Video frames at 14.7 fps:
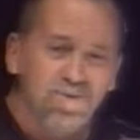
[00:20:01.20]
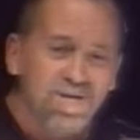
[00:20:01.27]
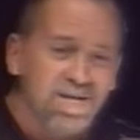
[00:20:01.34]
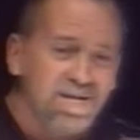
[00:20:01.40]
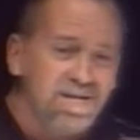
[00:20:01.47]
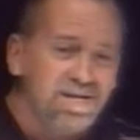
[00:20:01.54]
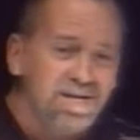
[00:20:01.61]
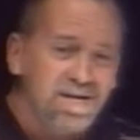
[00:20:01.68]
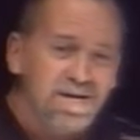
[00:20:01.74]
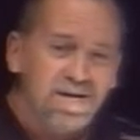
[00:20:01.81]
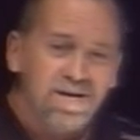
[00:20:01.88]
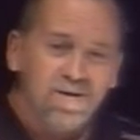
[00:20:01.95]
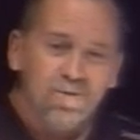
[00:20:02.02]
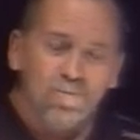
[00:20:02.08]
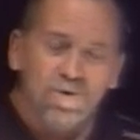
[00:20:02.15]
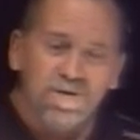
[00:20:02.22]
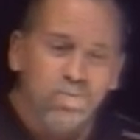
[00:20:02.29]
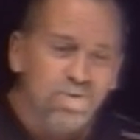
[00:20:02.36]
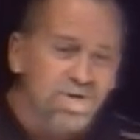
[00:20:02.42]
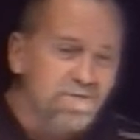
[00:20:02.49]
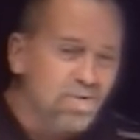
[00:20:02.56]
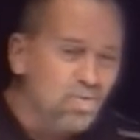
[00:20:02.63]
Amen. When,
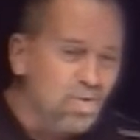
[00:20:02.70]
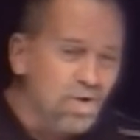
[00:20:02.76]
when the